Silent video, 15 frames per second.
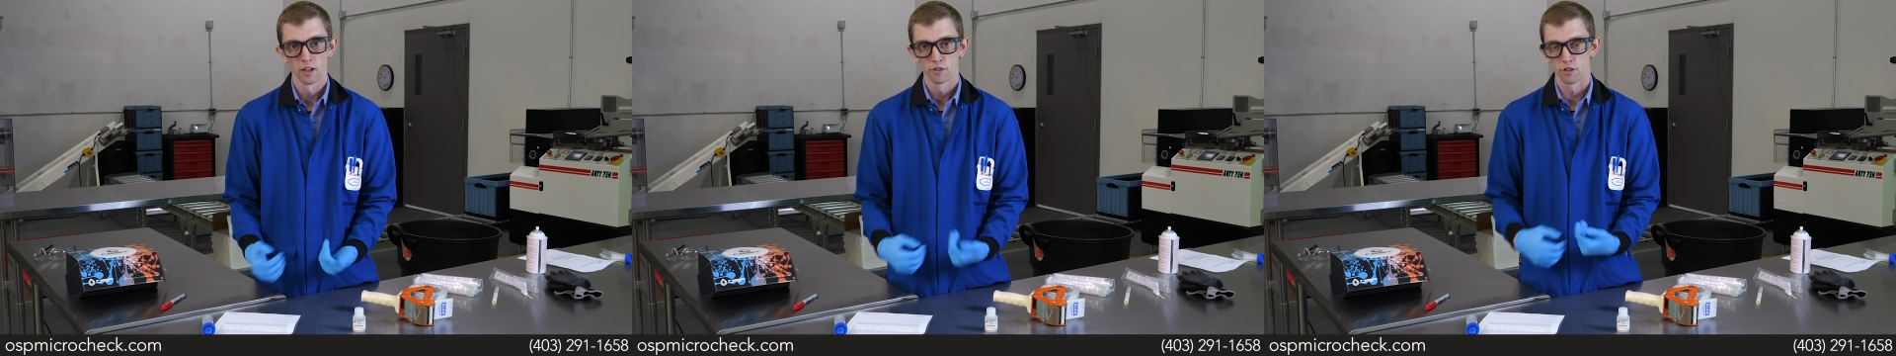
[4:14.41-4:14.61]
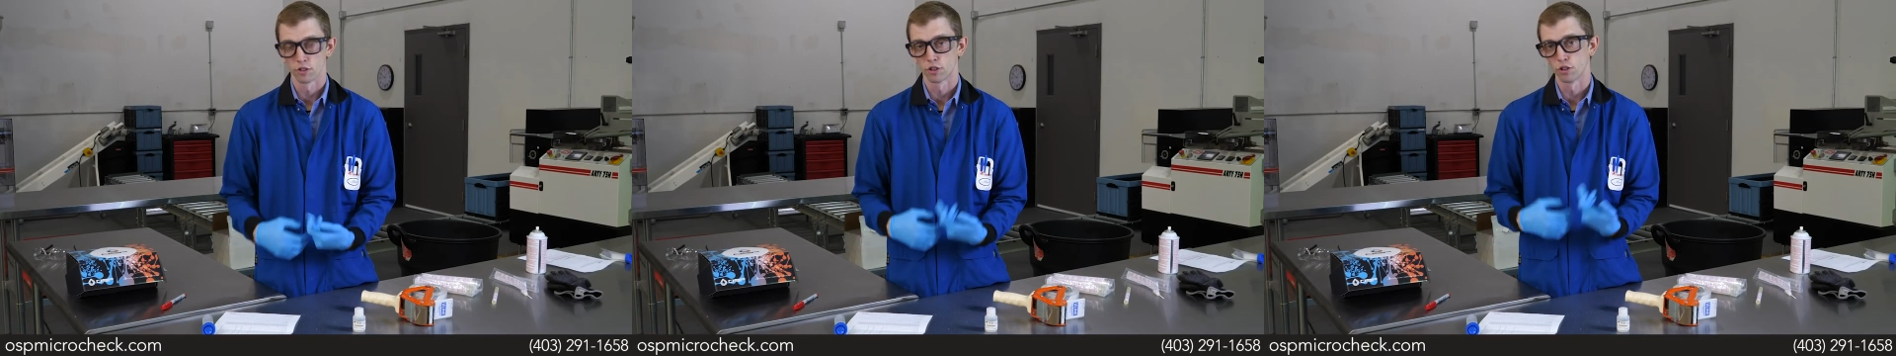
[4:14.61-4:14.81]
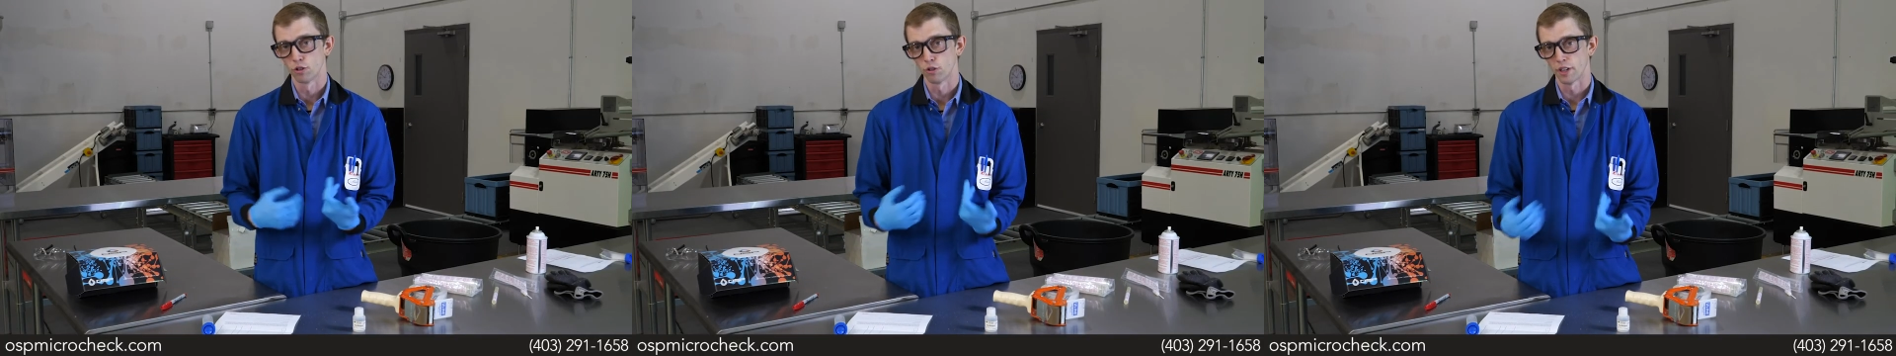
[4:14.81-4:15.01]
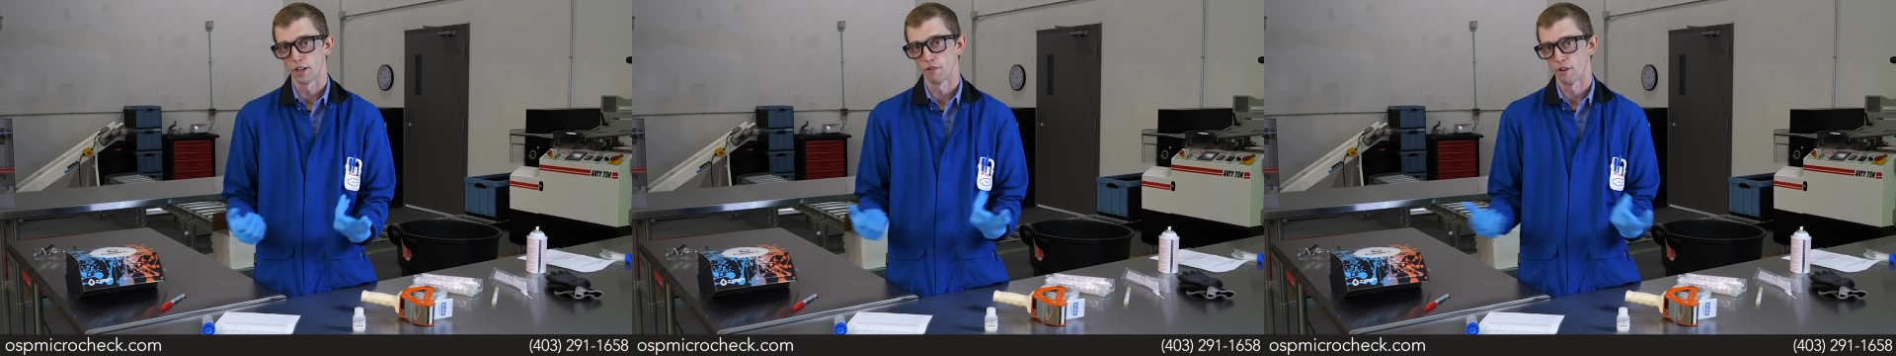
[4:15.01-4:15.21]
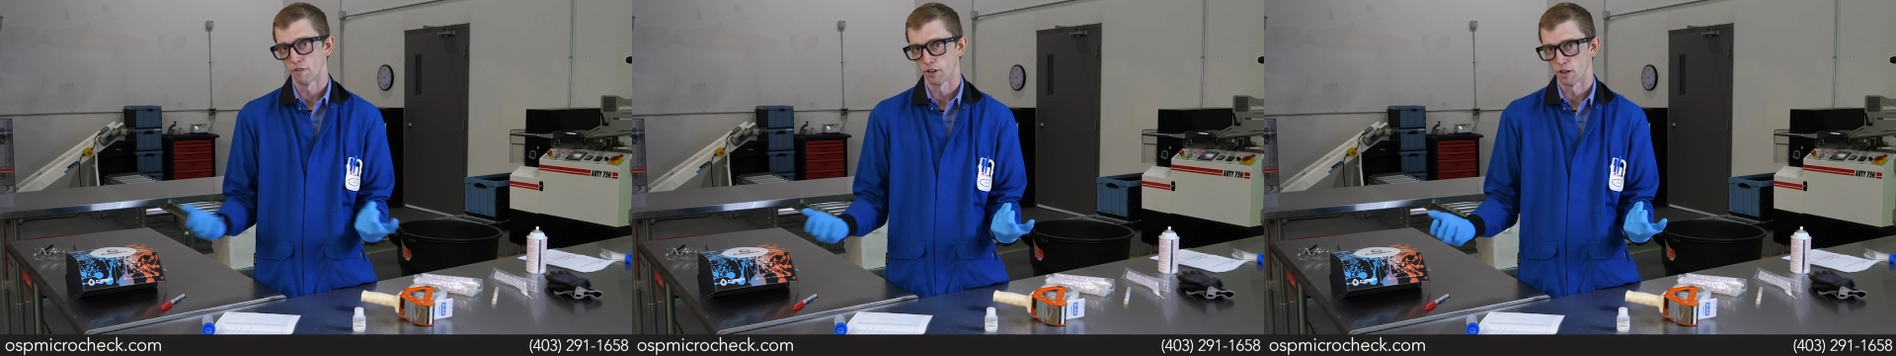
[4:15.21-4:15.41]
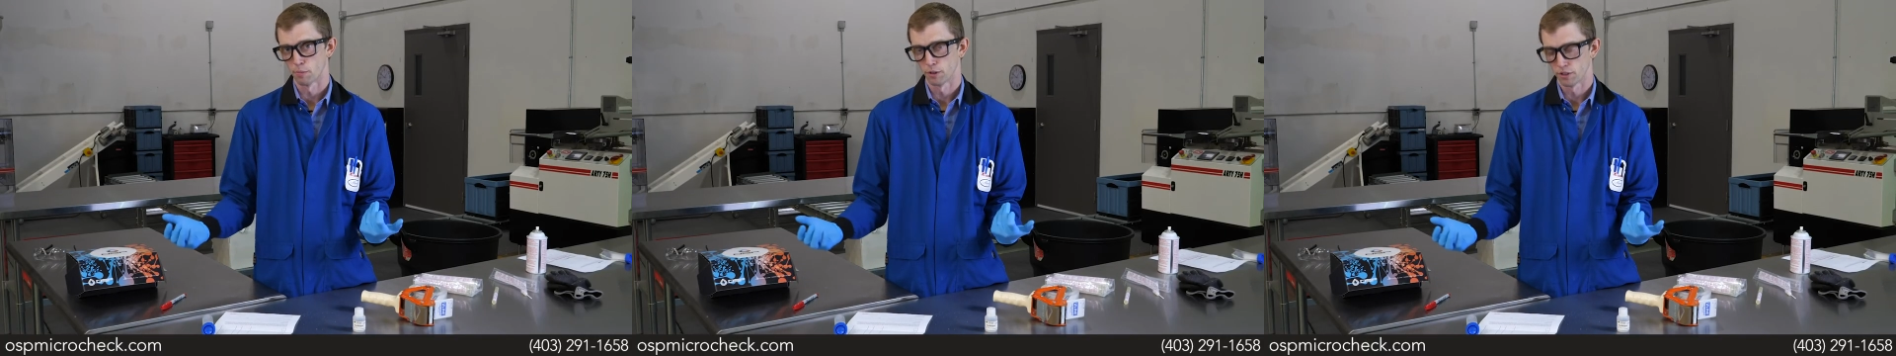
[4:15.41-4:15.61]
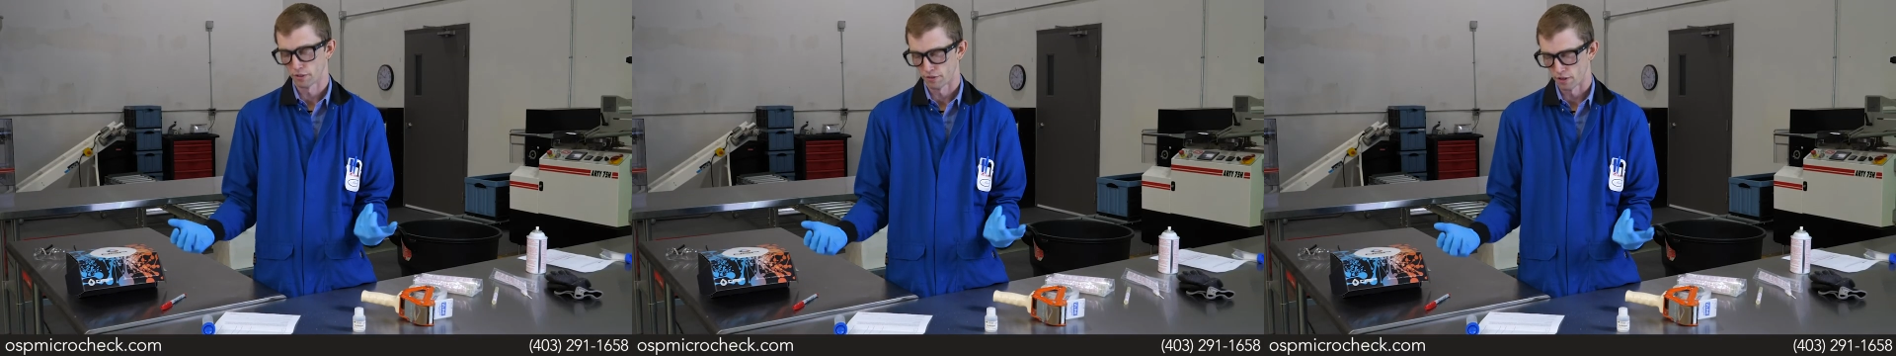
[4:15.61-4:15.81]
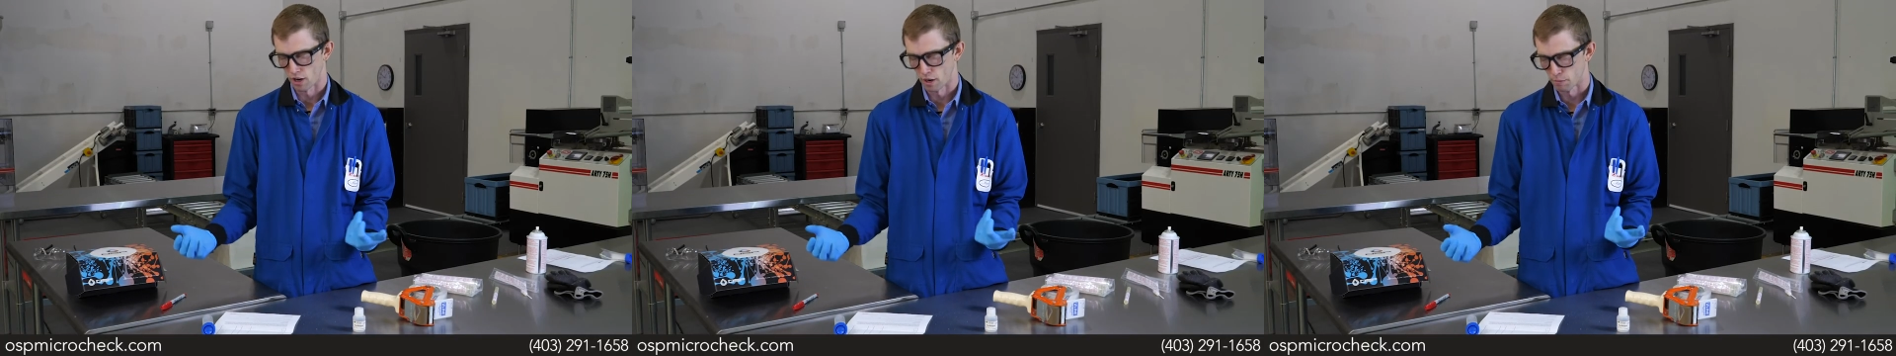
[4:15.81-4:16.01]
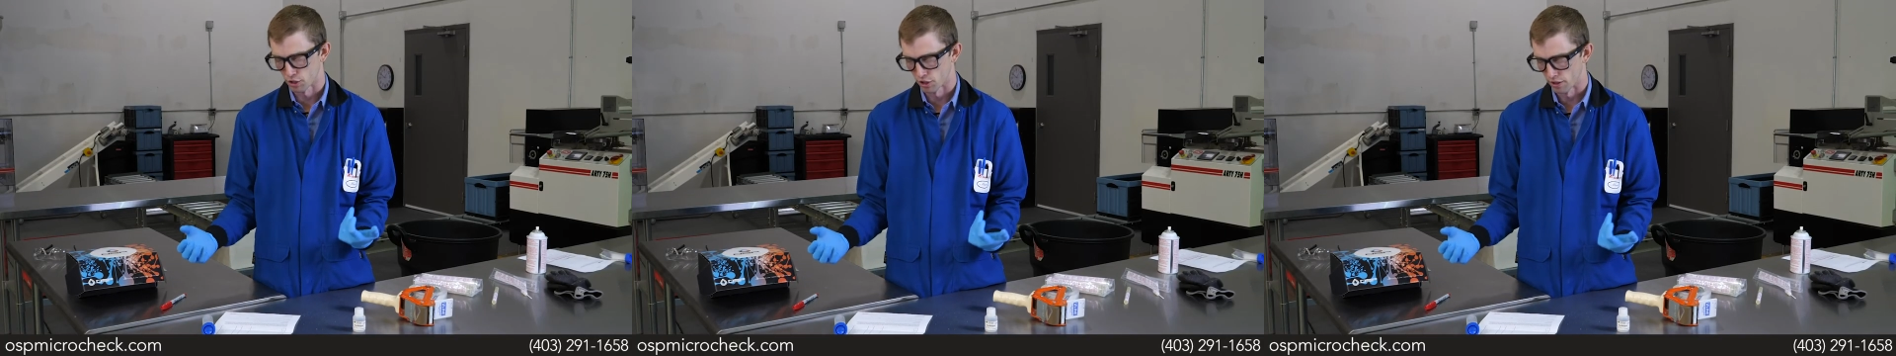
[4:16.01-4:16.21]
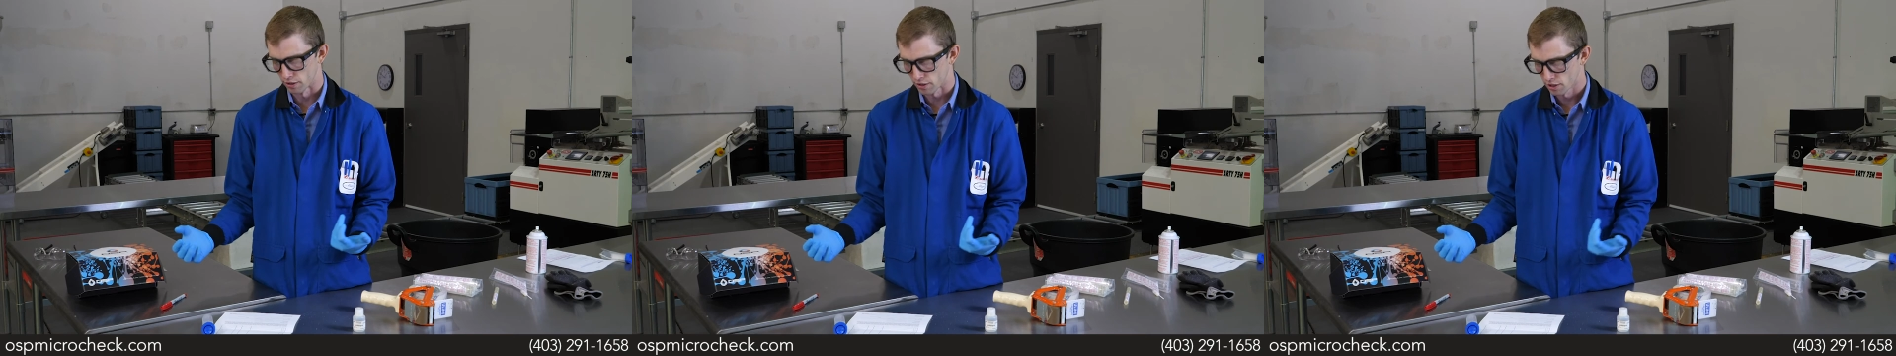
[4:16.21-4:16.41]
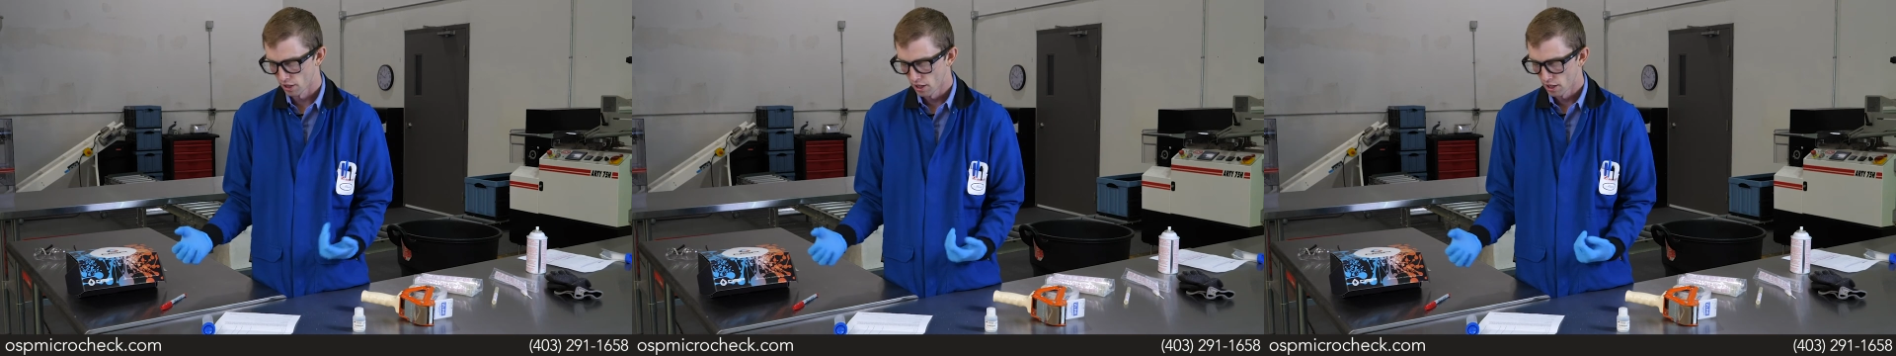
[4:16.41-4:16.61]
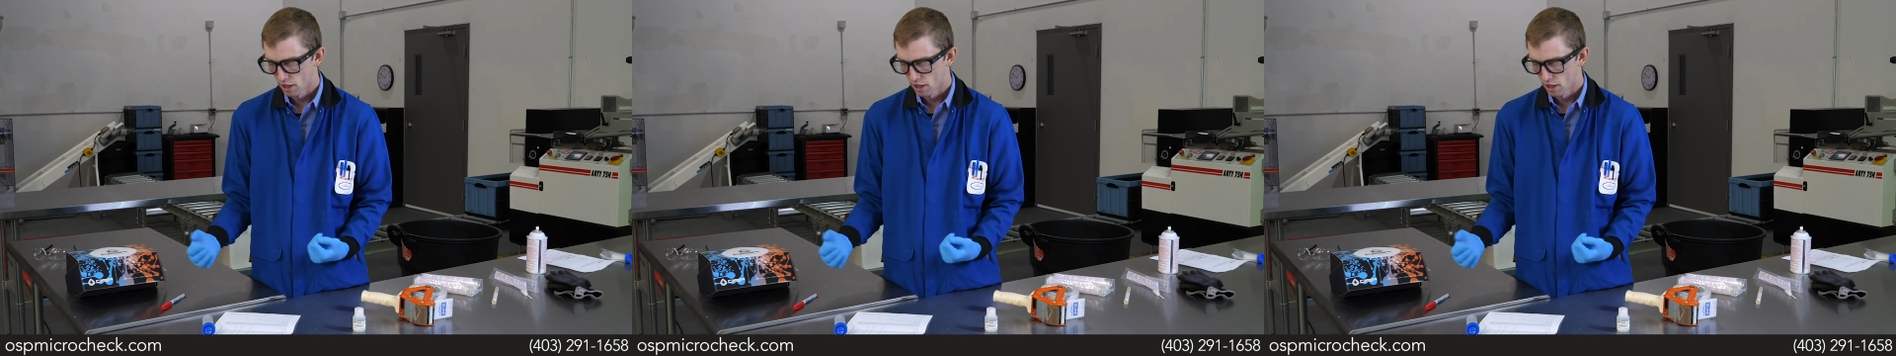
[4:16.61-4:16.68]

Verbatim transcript: So to do that, you have a couple different options.